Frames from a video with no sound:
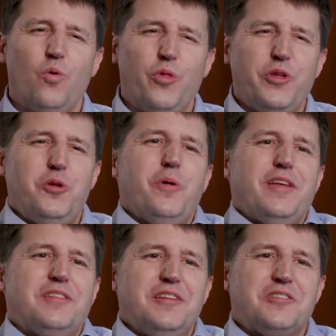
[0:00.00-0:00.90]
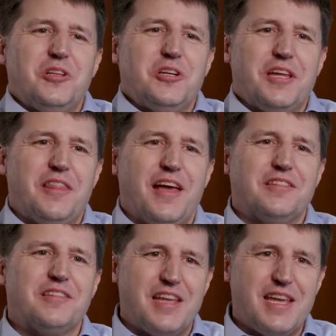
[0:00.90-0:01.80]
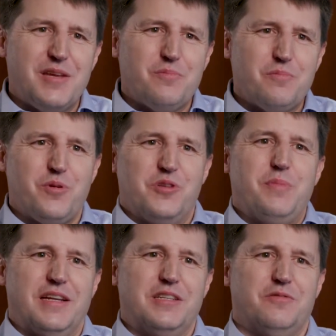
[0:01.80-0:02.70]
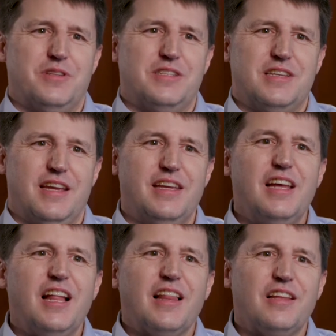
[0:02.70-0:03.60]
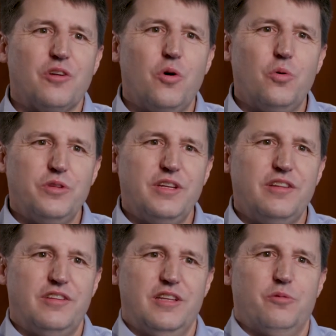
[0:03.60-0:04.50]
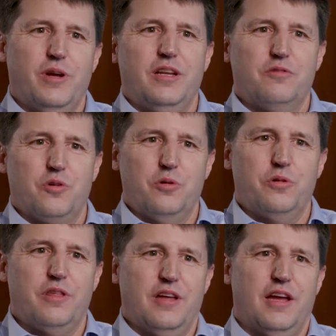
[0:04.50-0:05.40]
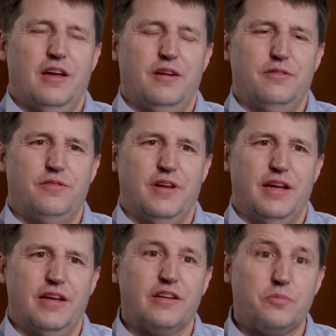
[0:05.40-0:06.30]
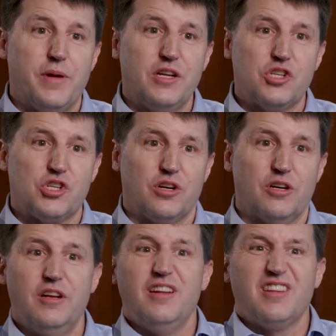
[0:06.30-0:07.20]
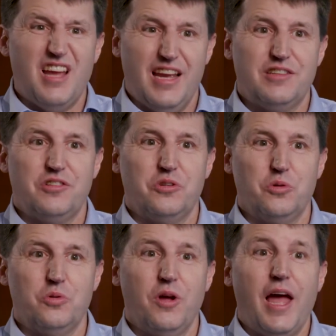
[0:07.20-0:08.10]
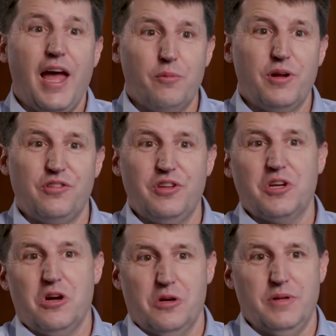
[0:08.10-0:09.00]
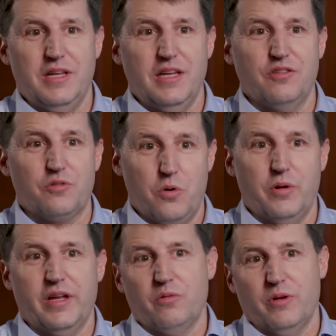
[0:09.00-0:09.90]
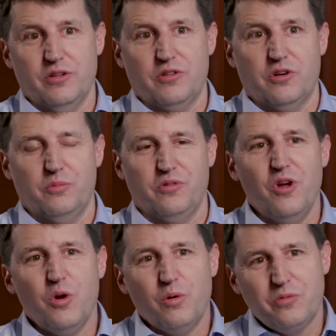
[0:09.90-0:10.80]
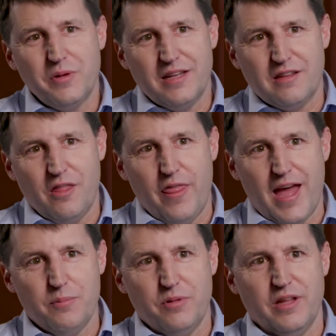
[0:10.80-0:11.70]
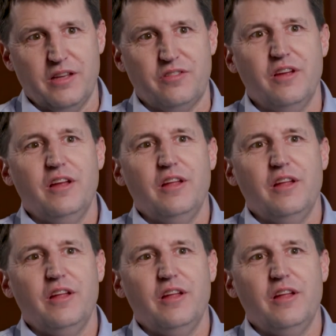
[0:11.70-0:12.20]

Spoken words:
The US needs to look at that same perspective and say, let's only see the rate of growth of expenditure tied to how much the economy is growing in real terms. Once we get to that place,